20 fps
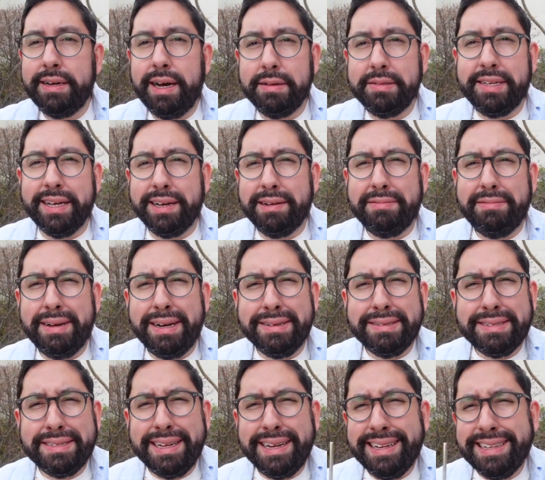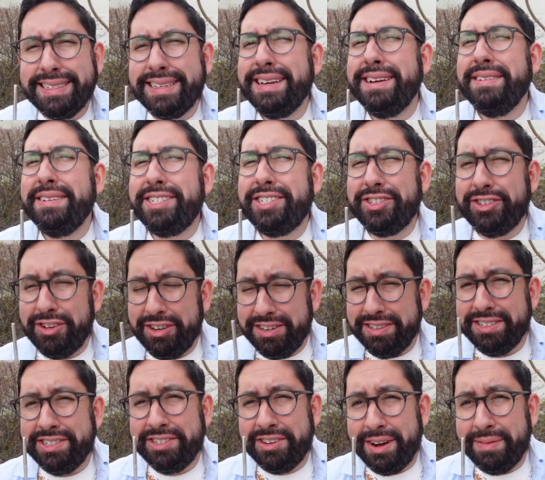I was like, what else is in this?
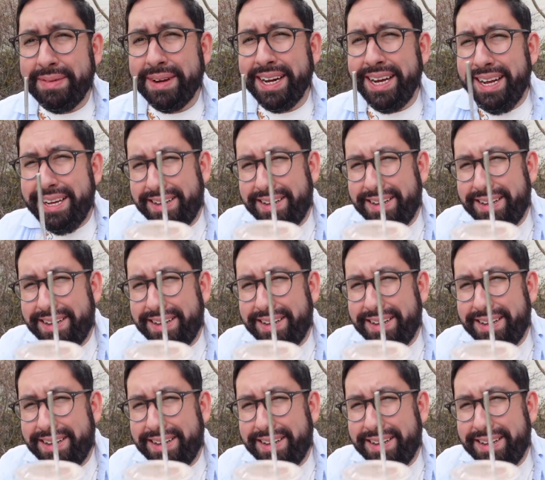The strawberry.